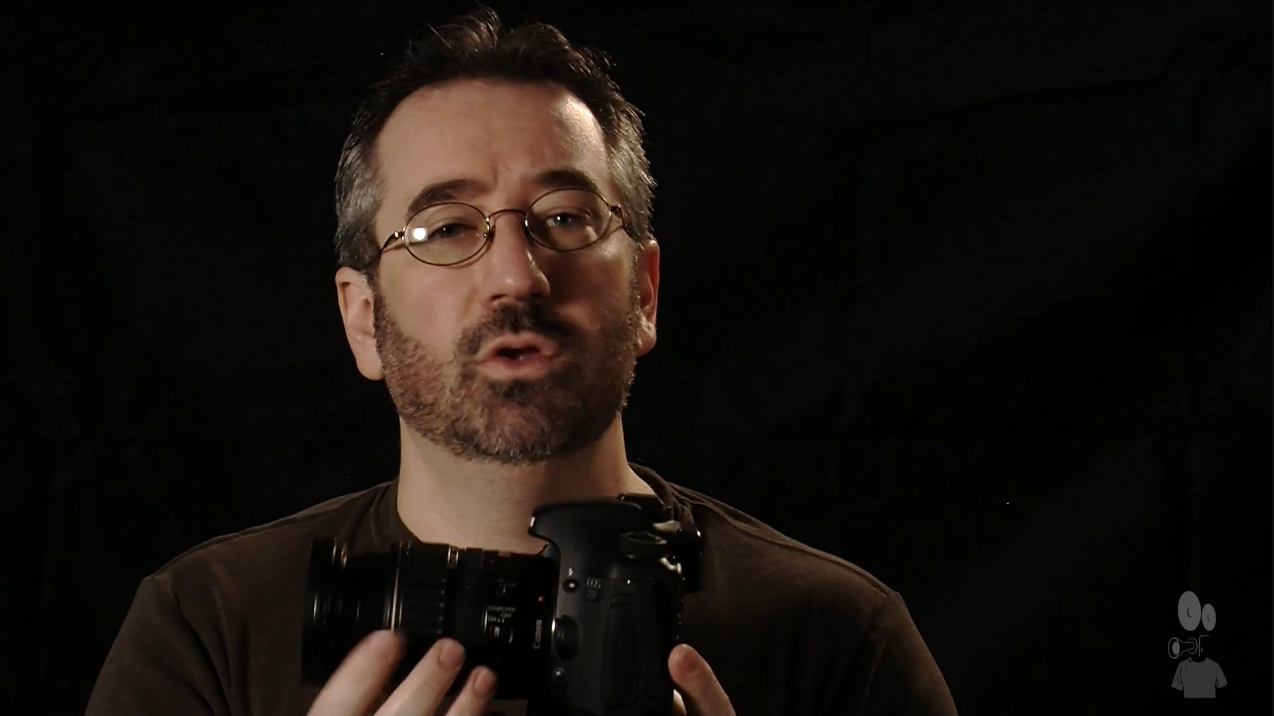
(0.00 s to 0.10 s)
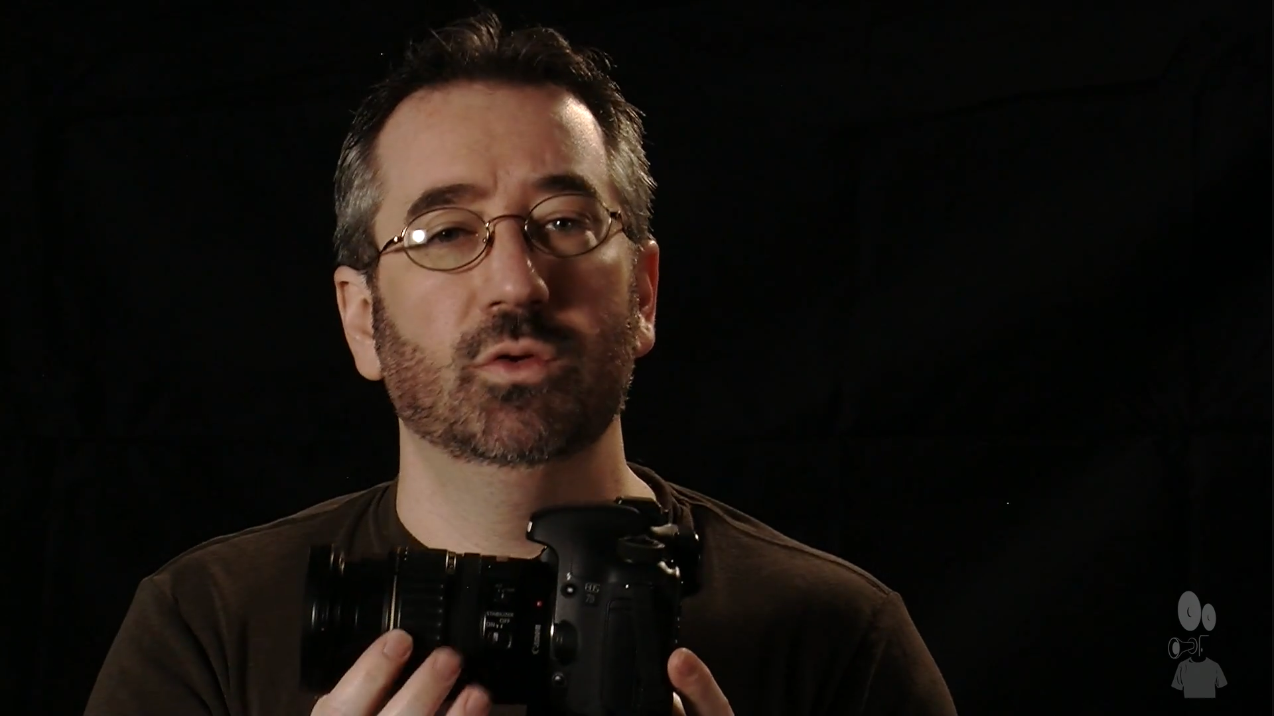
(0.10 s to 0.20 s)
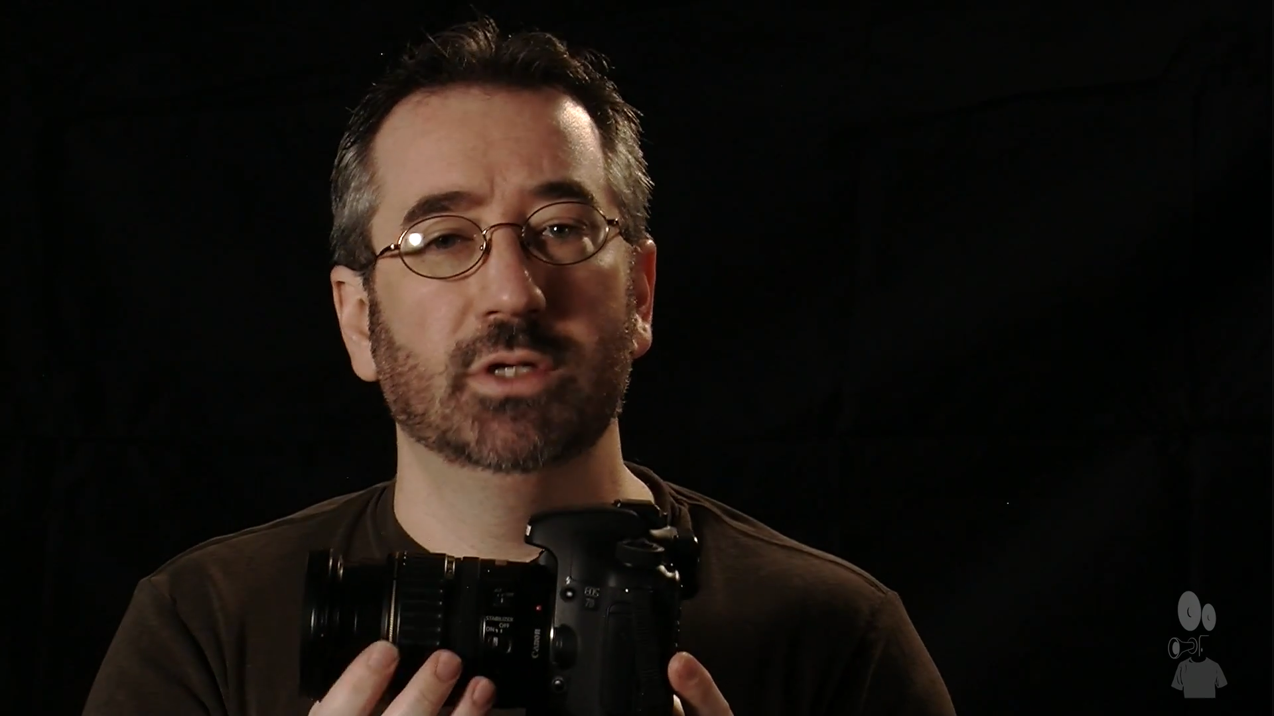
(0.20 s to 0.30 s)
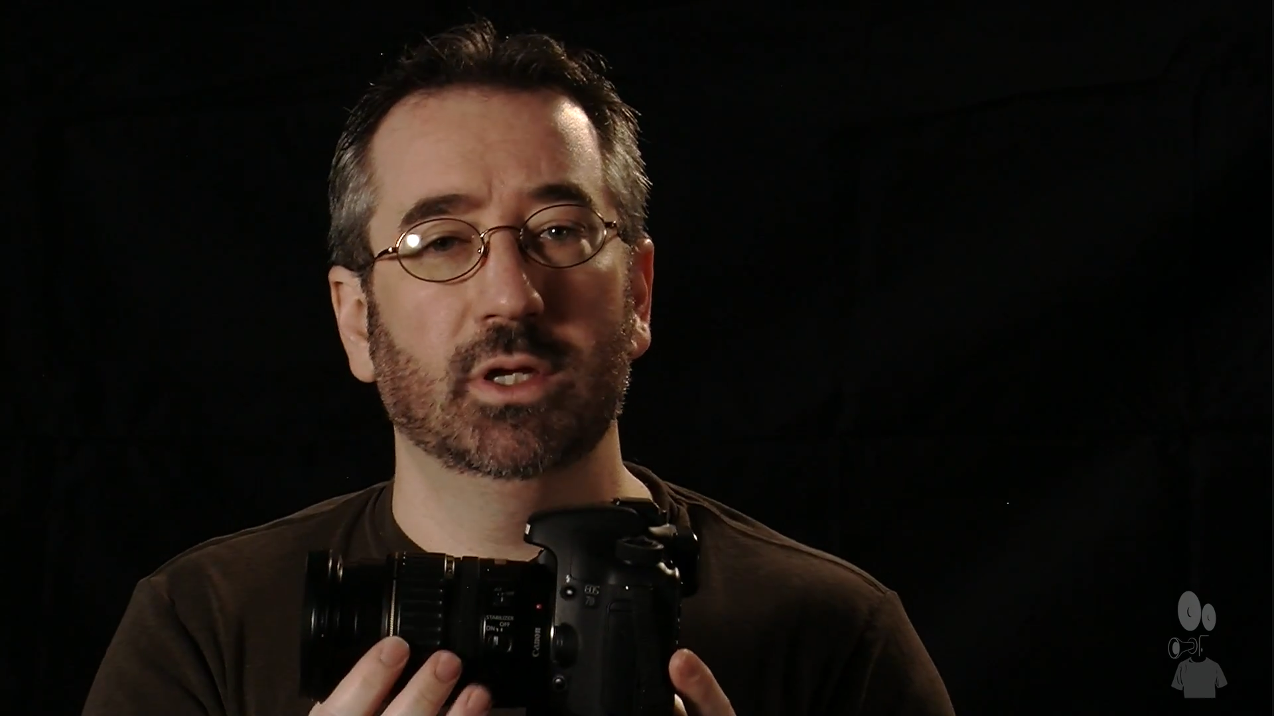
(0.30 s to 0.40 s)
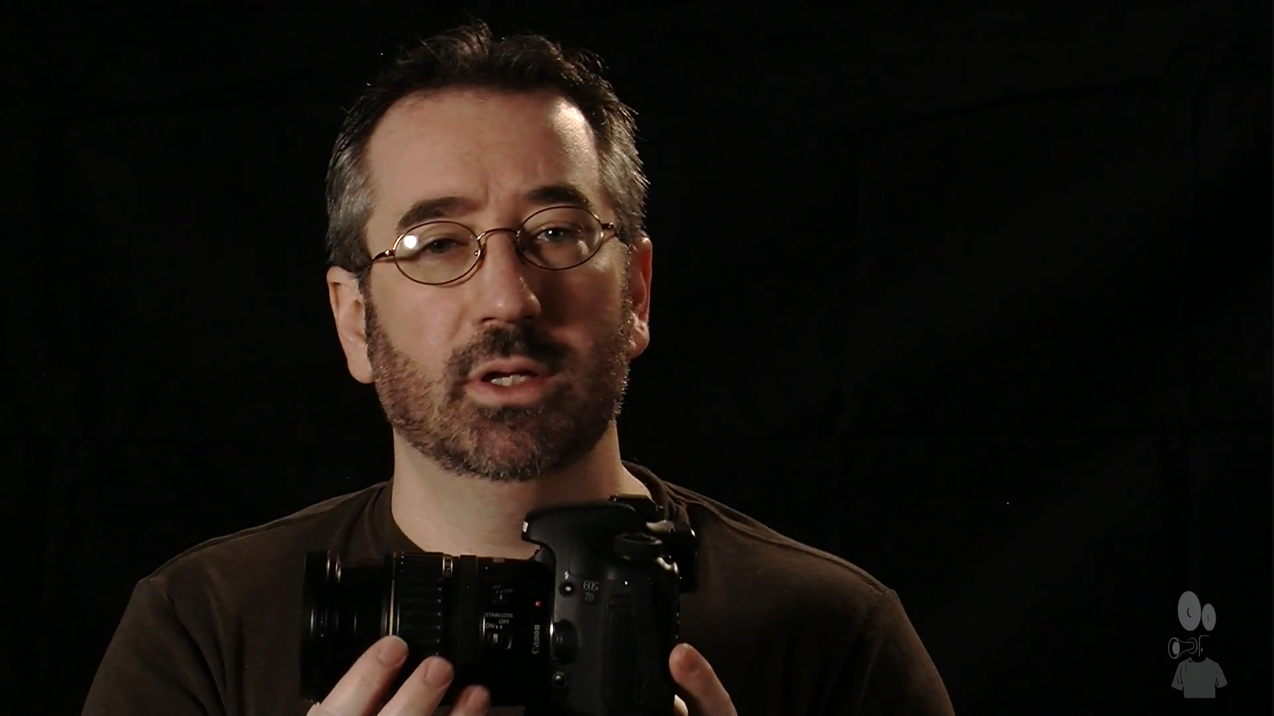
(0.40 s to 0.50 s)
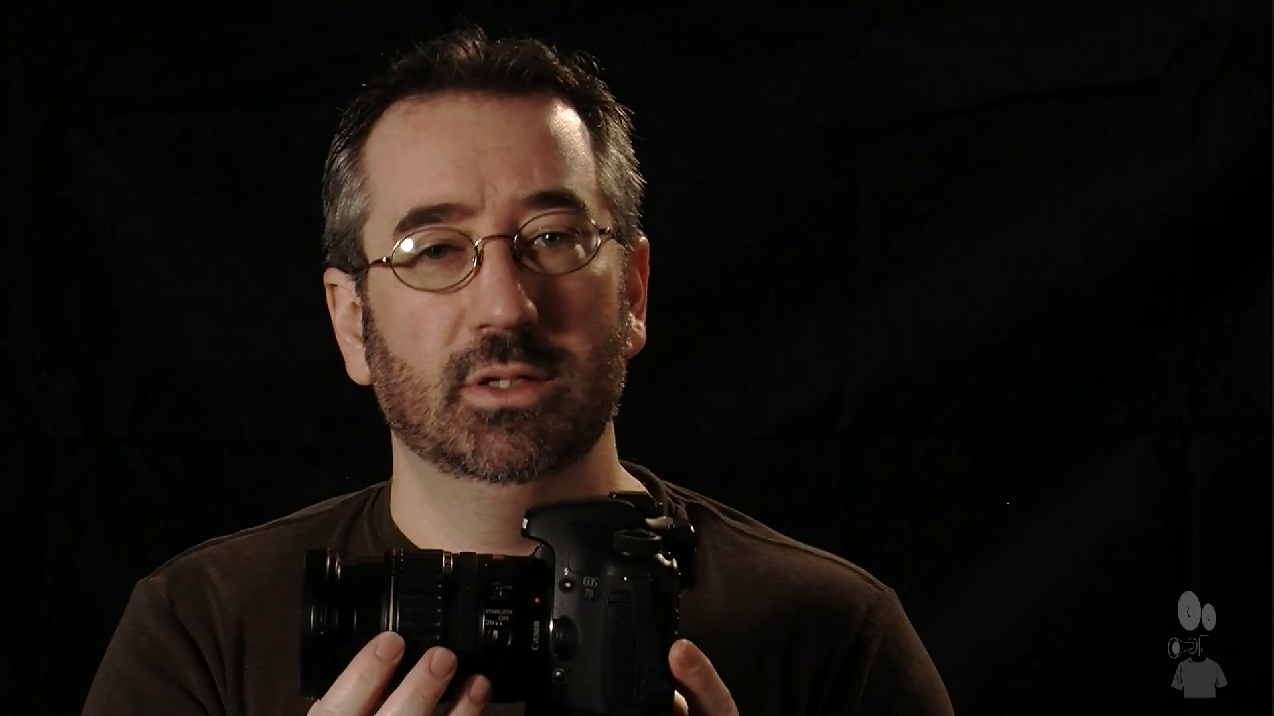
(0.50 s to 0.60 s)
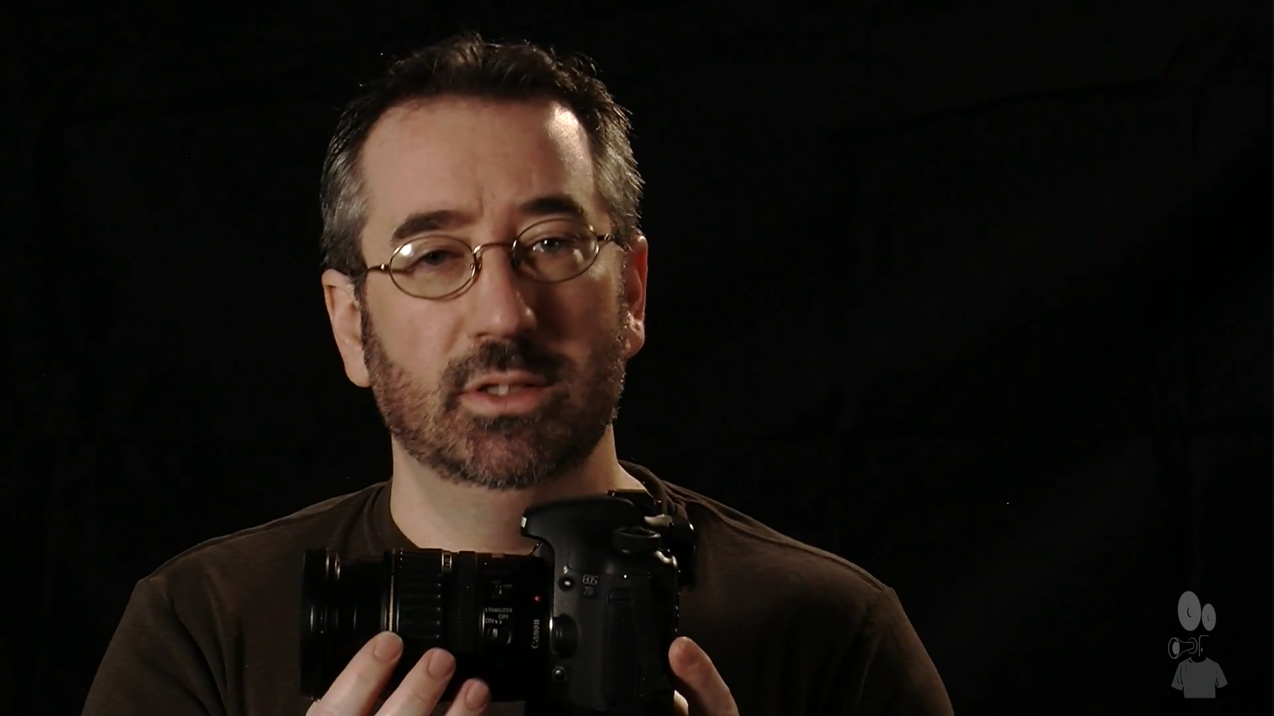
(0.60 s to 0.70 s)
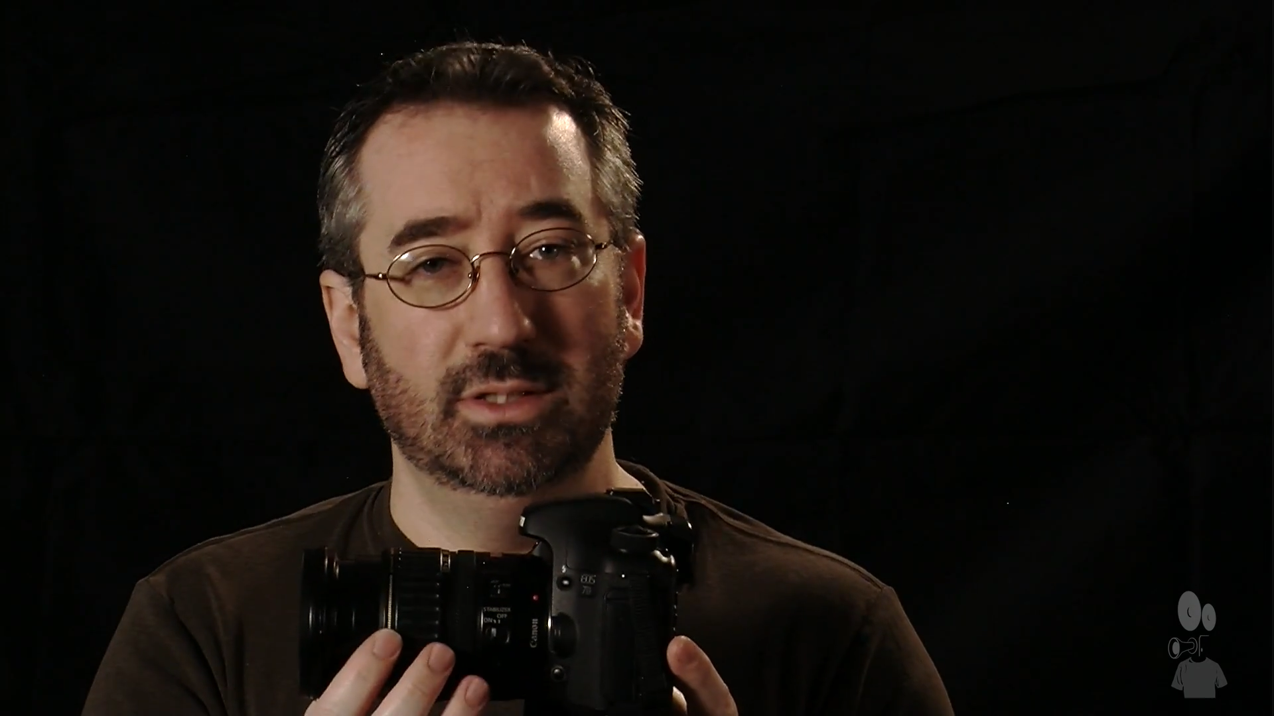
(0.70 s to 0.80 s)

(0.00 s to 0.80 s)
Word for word: using